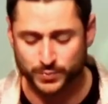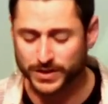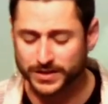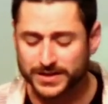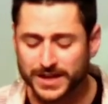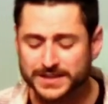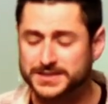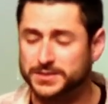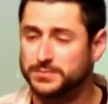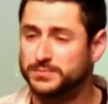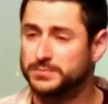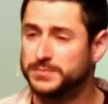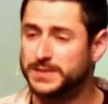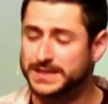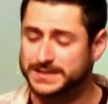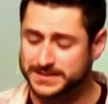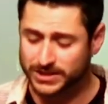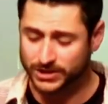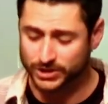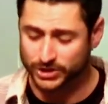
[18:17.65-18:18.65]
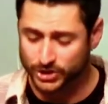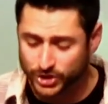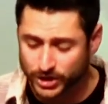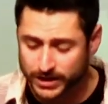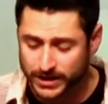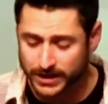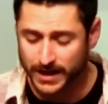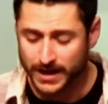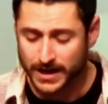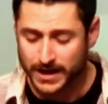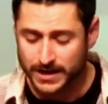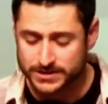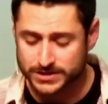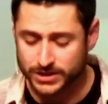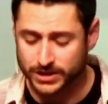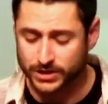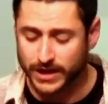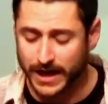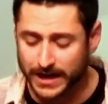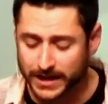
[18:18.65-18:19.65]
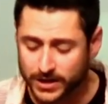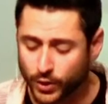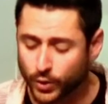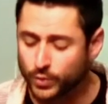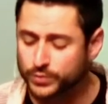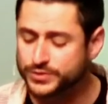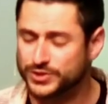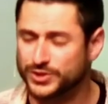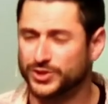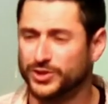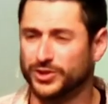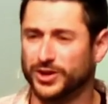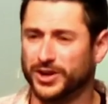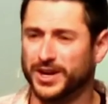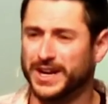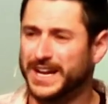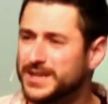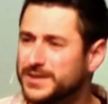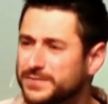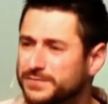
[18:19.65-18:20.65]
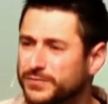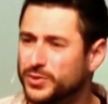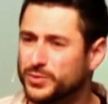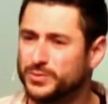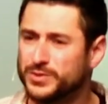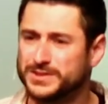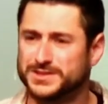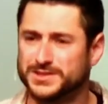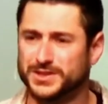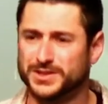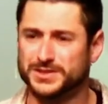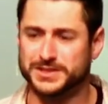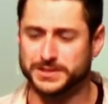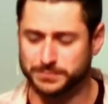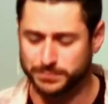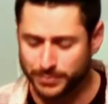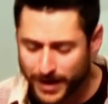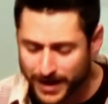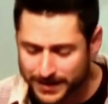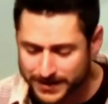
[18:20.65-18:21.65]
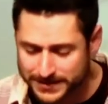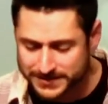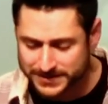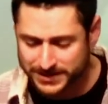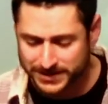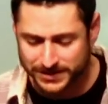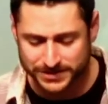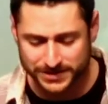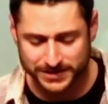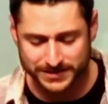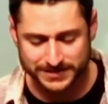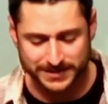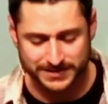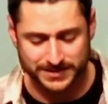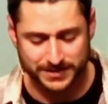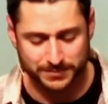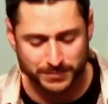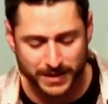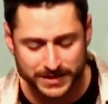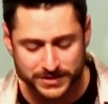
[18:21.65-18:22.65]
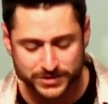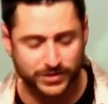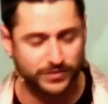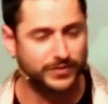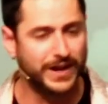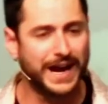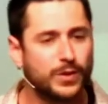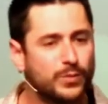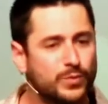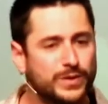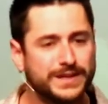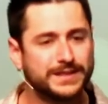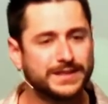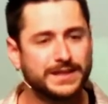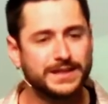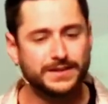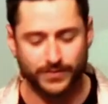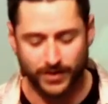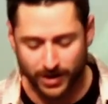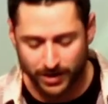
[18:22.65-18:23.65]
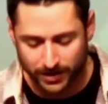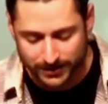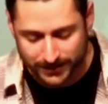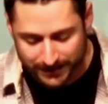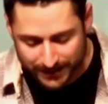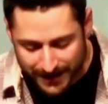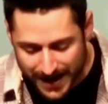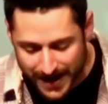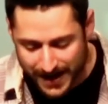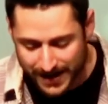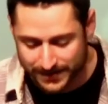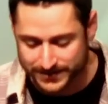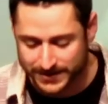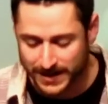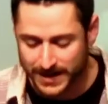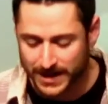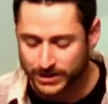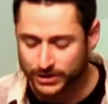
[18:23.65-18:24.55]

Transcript: We are not to, meant to look to, at culture or influencers and politicians as the measure of how we live our lives.